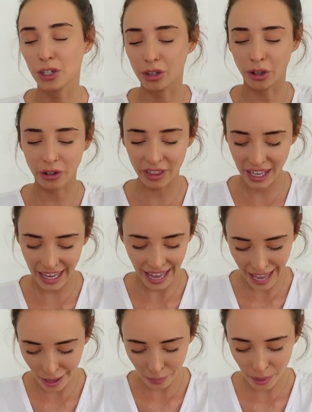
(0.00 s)
clothing
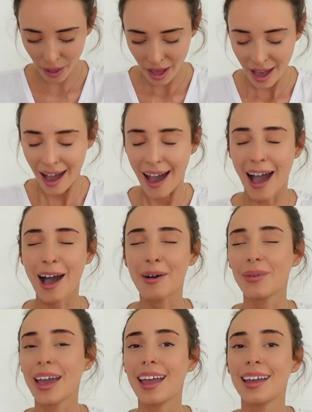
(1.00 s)
app,
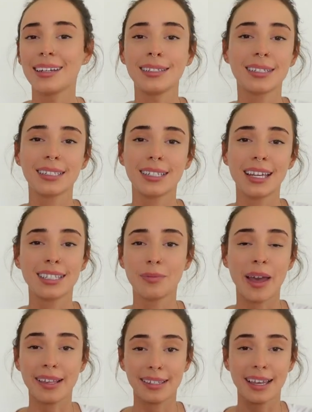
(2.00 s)
and it's
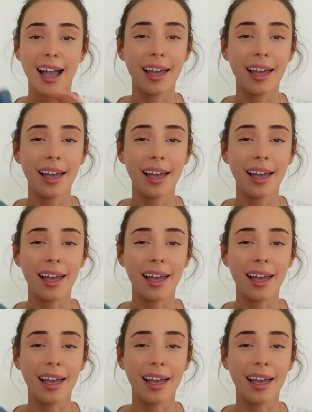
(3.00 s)
amazing.